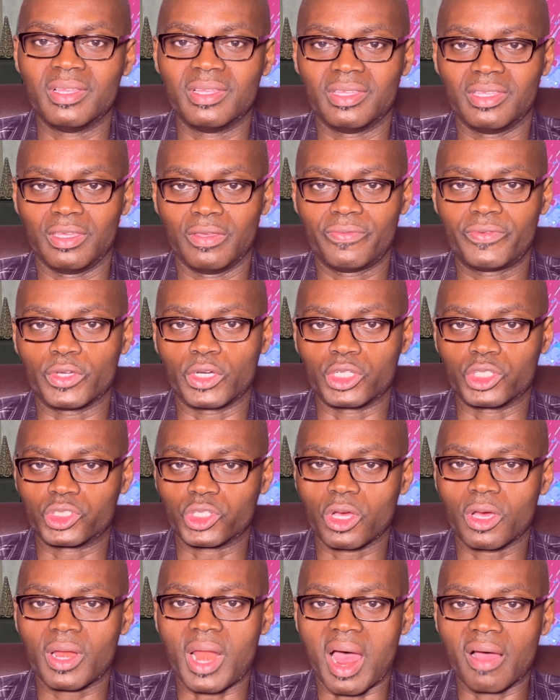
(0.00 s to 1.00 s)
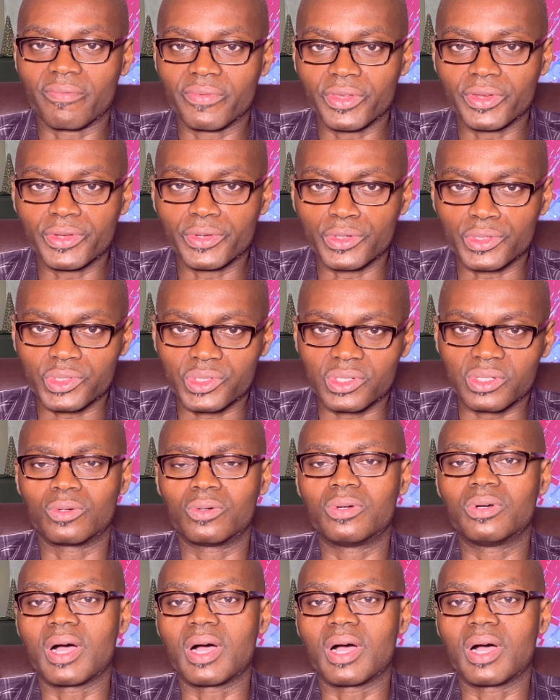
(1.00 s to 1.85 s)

If you're enjoying our videos,